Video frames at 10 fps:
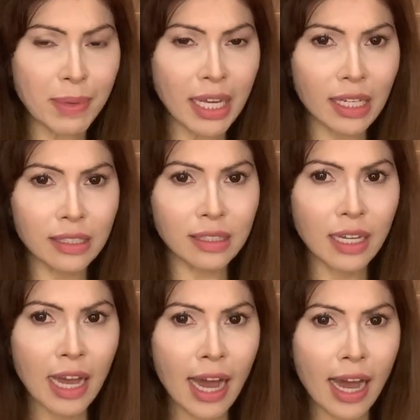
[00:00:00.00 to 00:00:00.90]
because
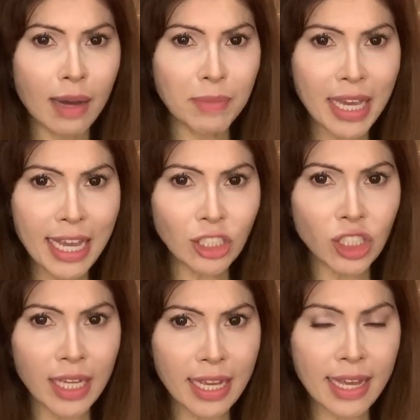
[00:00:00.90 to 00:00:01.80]
each
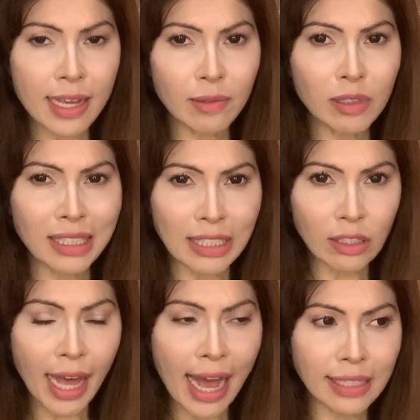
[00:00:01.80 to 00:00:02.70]
key still
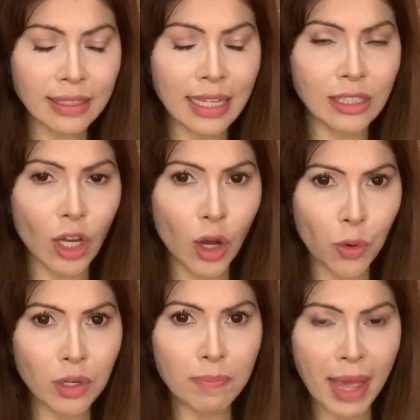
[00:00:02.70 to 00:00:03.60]
has its
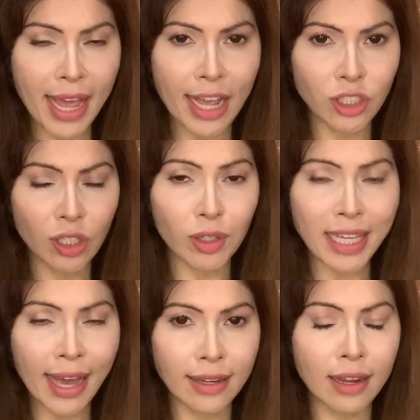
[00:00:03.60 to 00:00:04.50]
own page. So
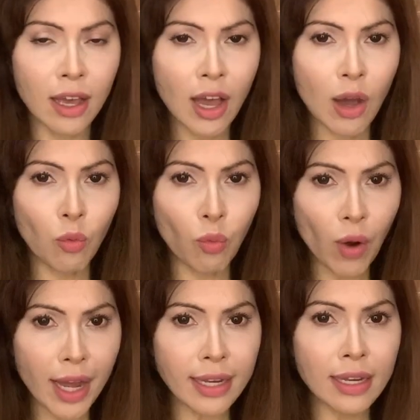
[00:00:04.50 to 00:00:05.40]
again,
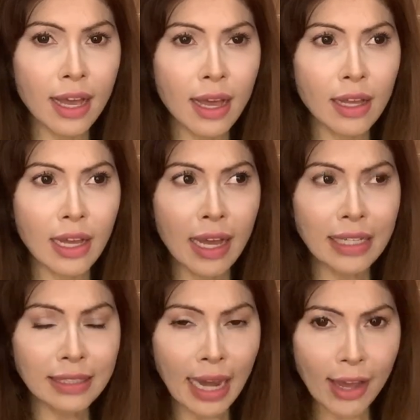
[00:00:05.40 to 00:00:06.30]
one
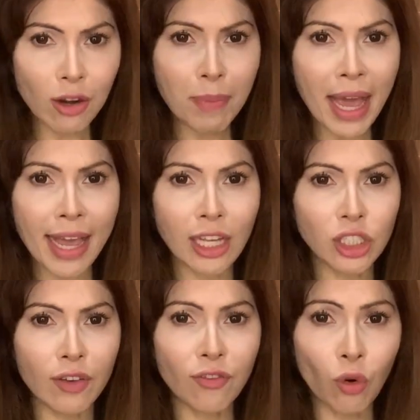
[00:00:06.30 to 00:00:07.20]
entire page
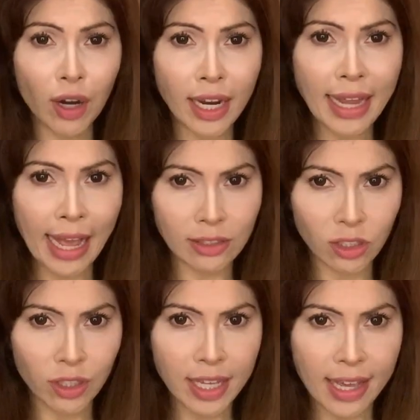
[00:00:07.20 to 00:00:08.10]
for an
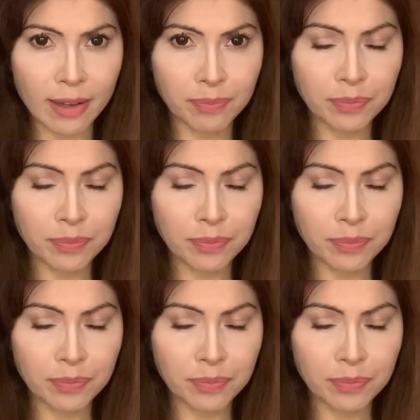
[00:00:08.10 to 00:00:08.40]
answer key.